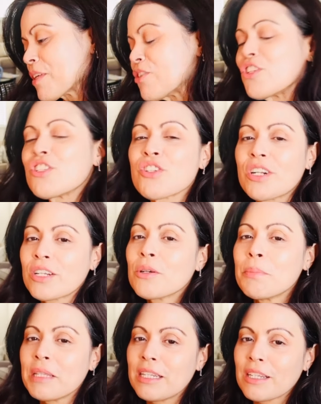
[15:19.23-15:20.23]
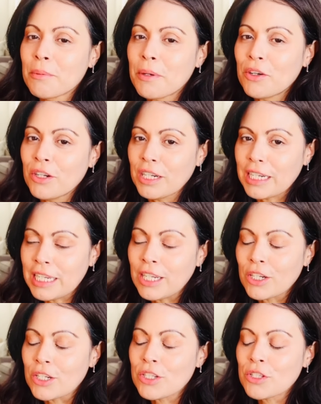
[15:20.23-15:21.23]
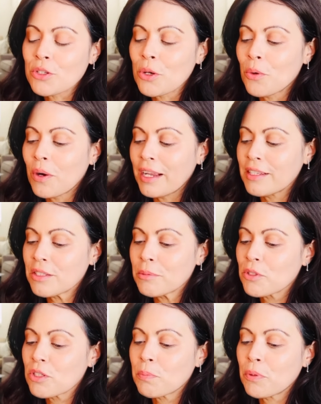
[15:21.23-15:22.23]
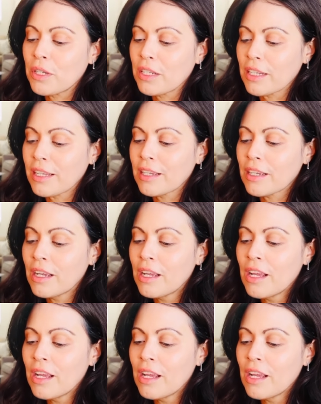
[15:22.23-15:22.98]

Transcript: she started complaining about her ears, so I ended up just putting like